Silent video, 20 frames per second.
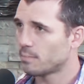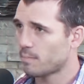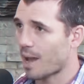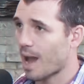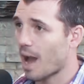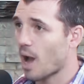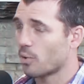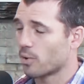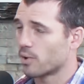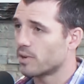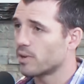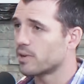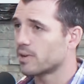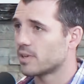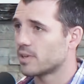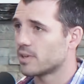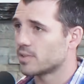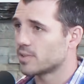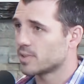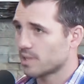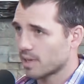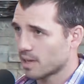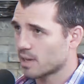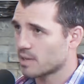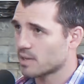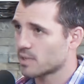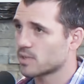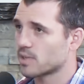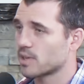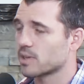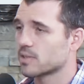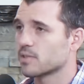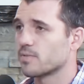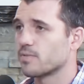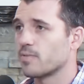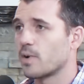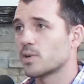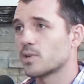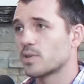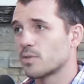power is, like I just said, it's a
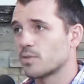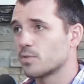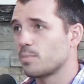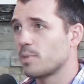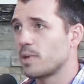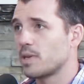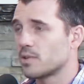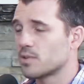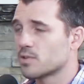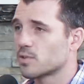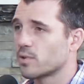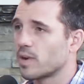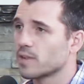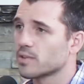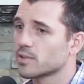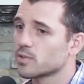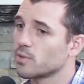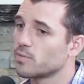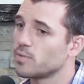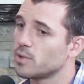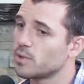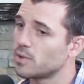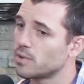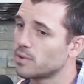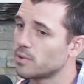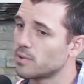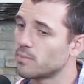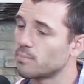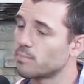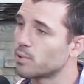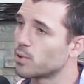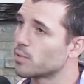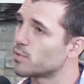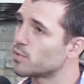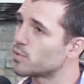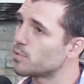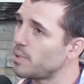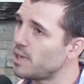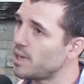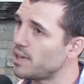function of speed and strength. So if you
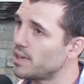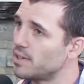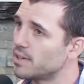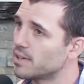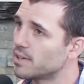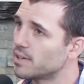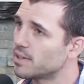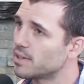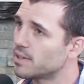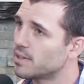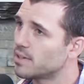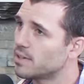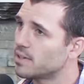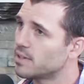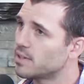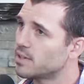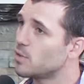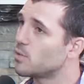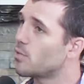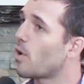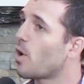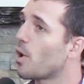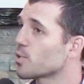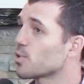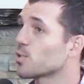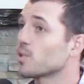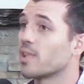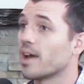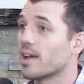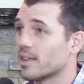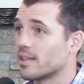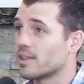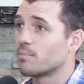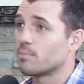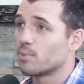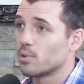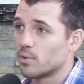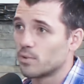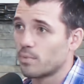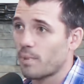improve speed, you've also likely
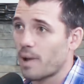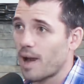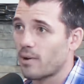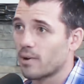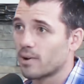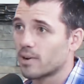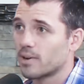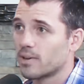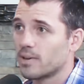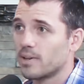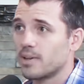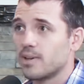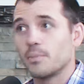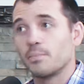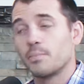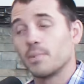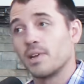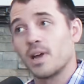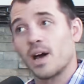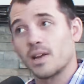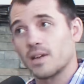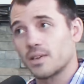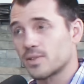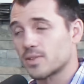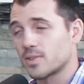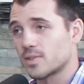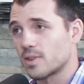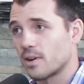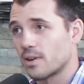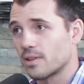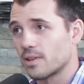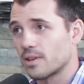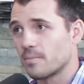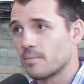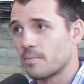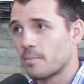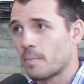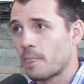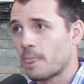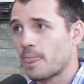improved power, but not necessarily,
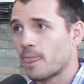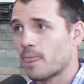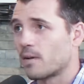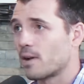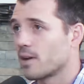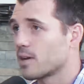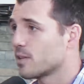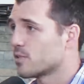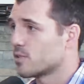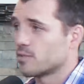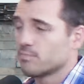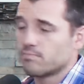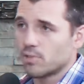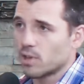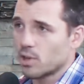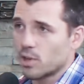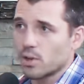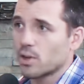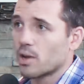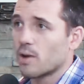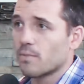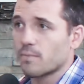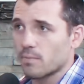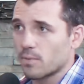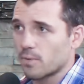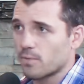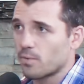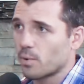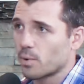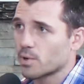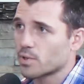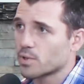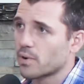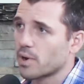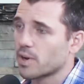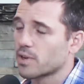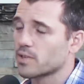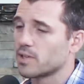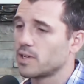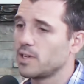right? Because it could have come from the force
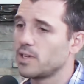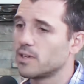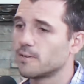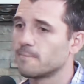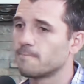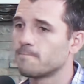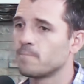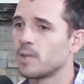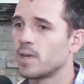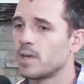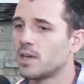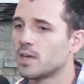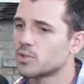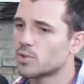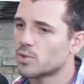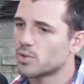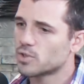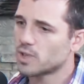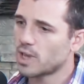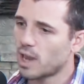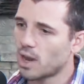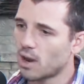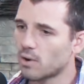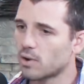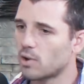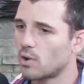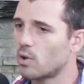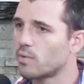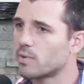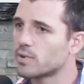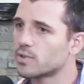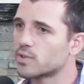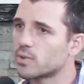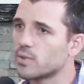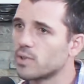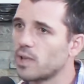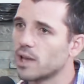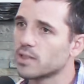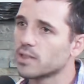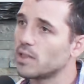direction either. So there's carryover.
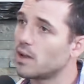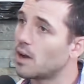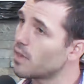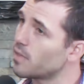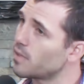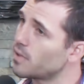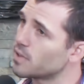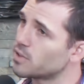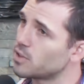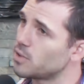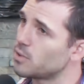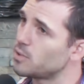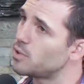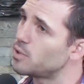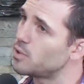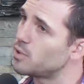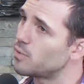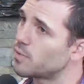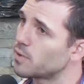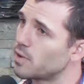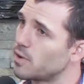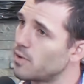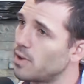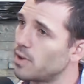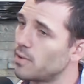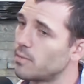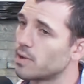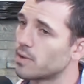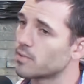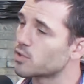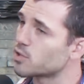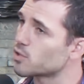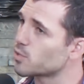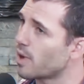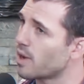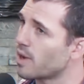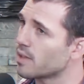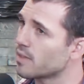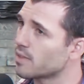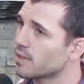So like a lot of things that you would do for the development of
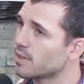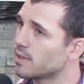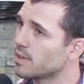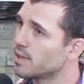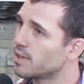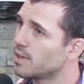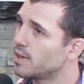strength